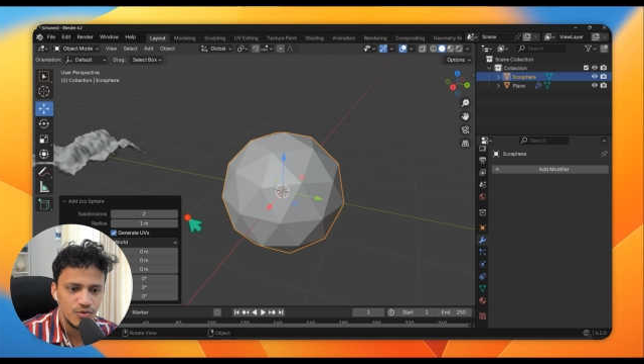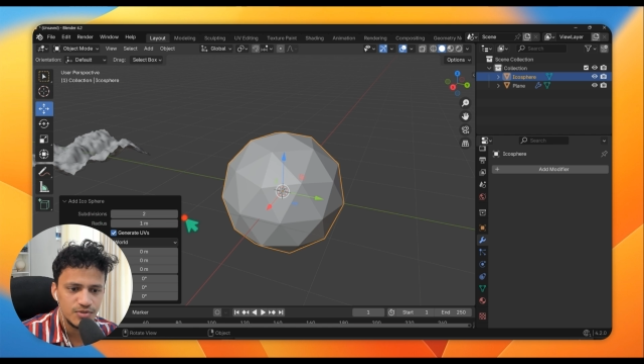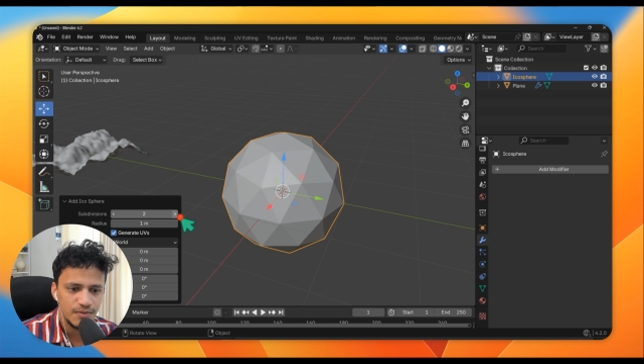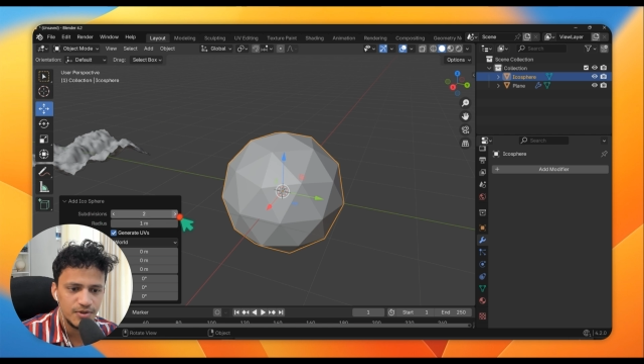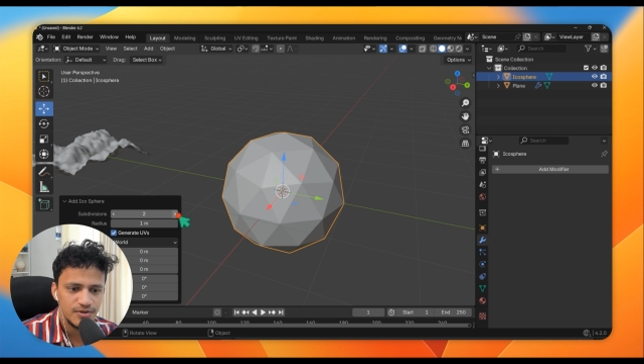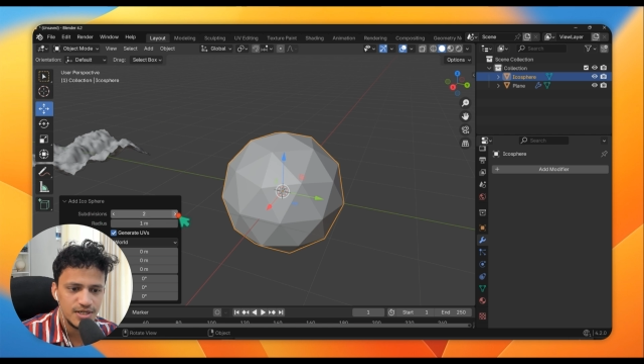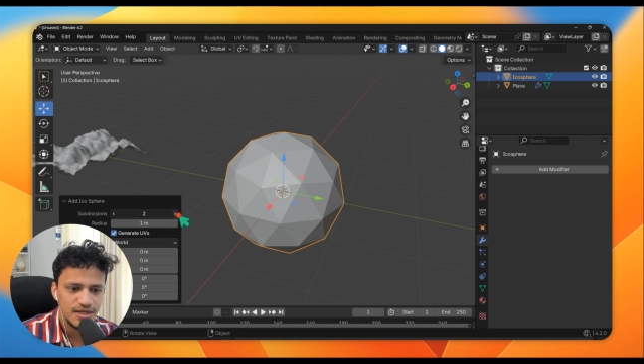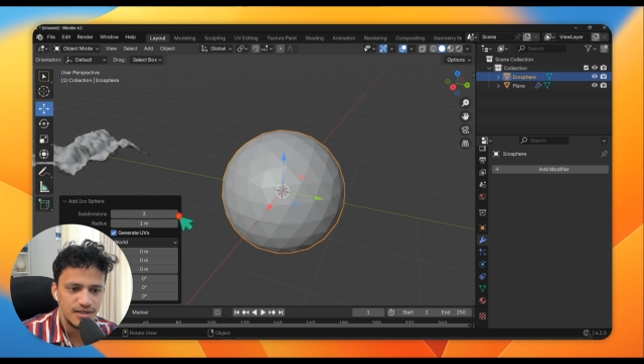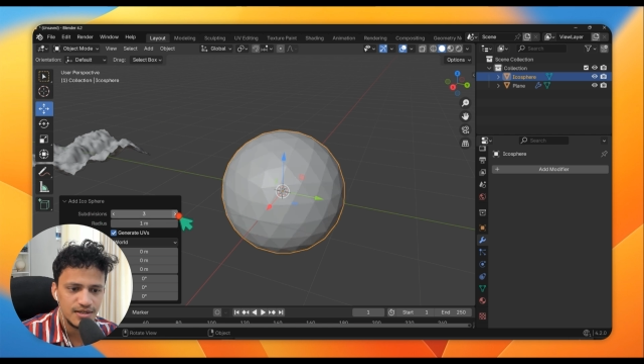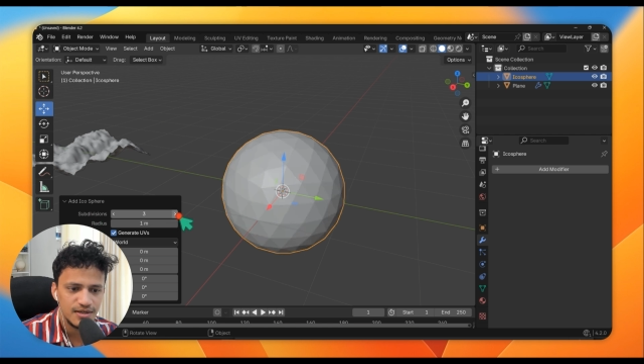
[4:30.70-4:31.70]
levels of
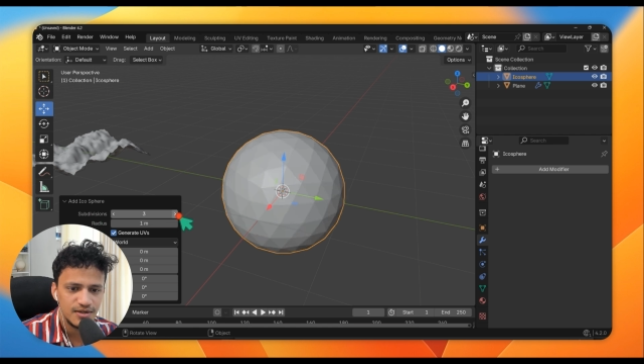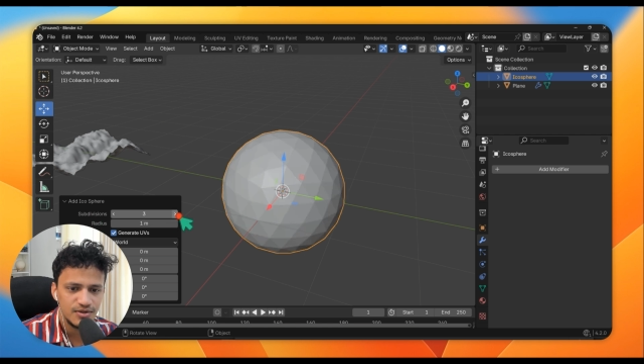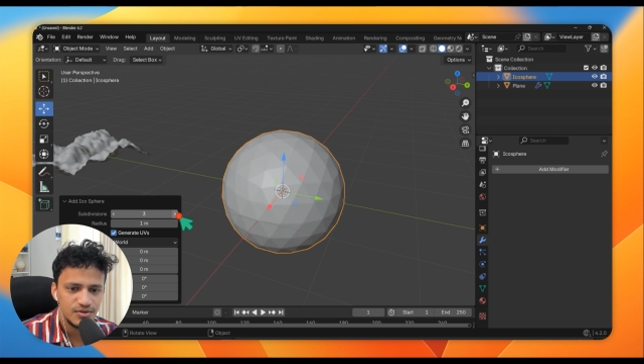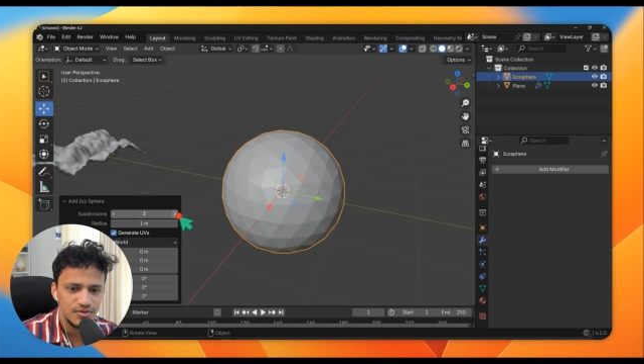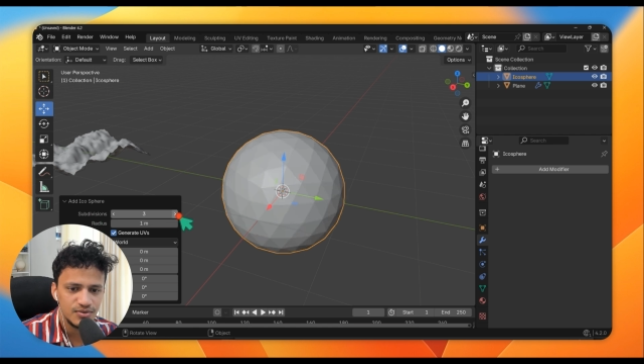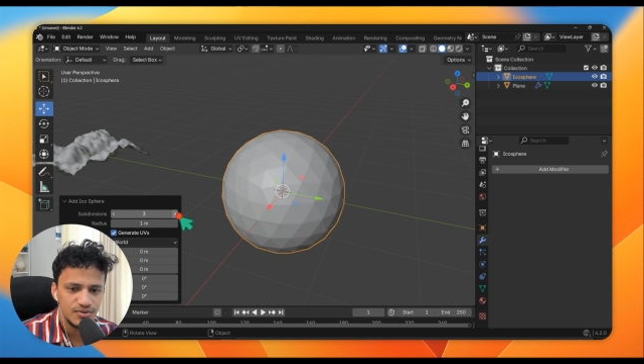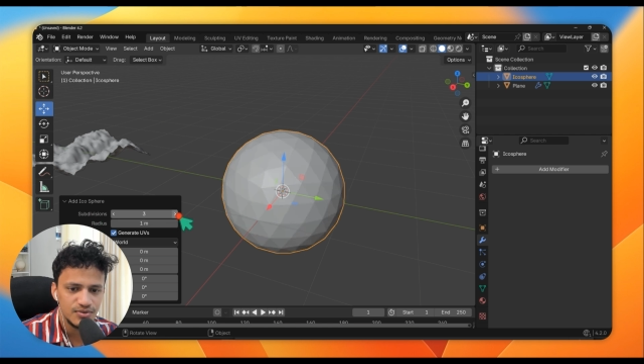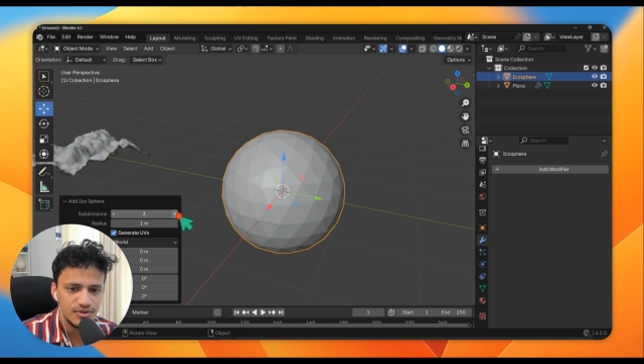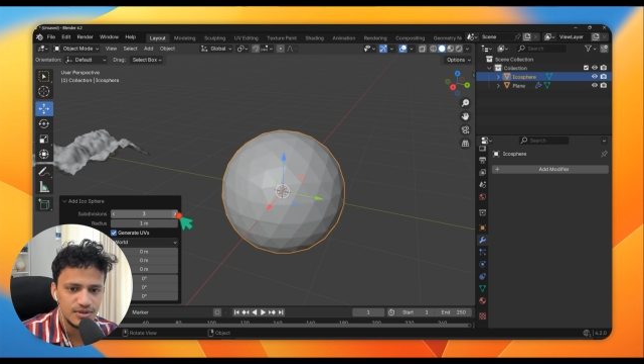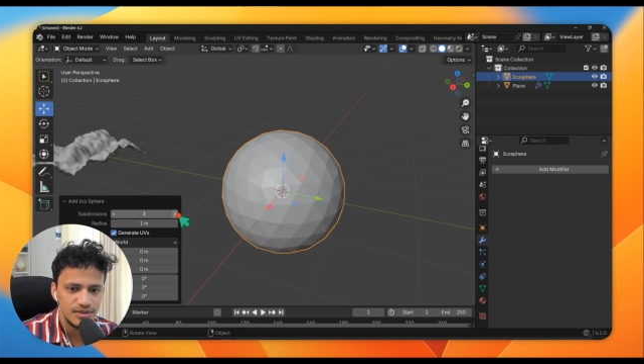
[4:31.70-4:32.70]
subdivision
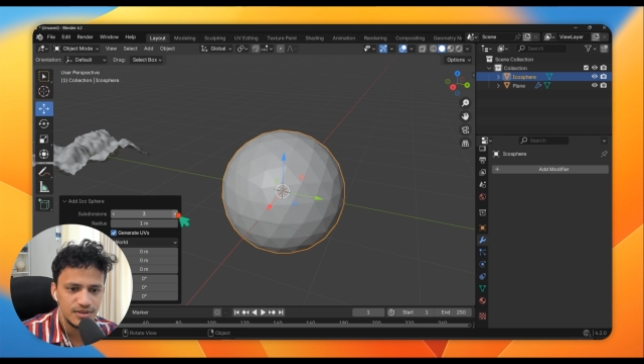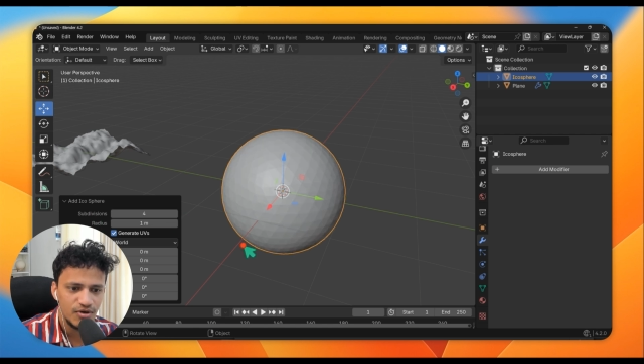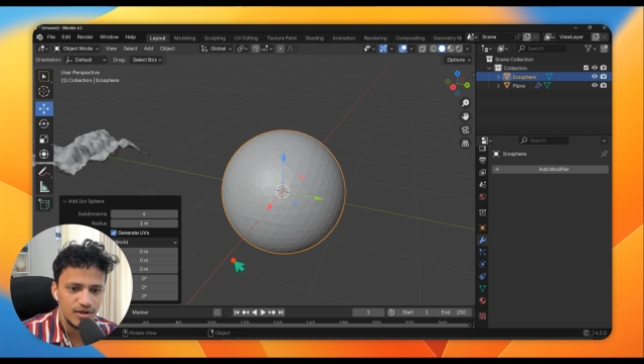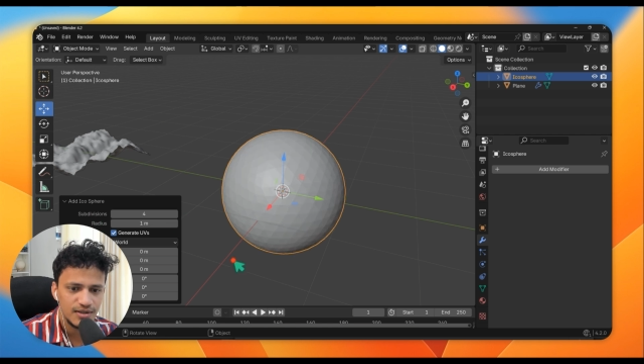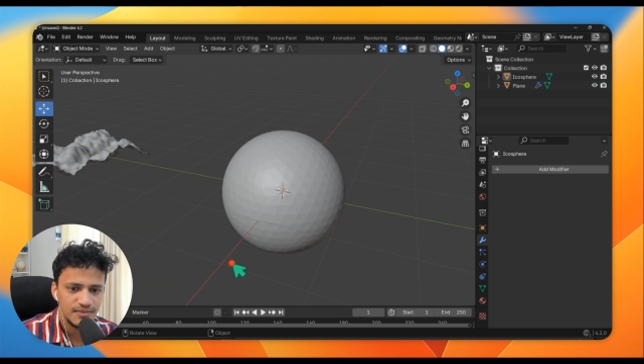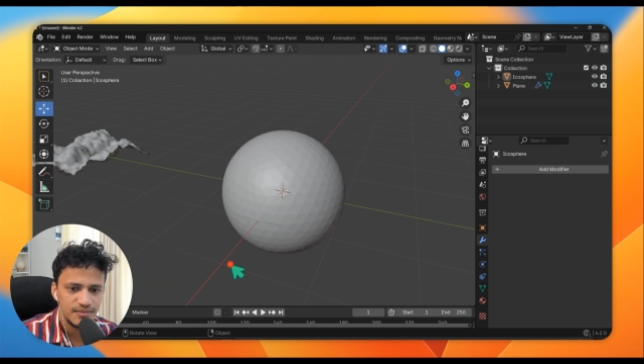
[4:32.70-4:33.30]
to 4.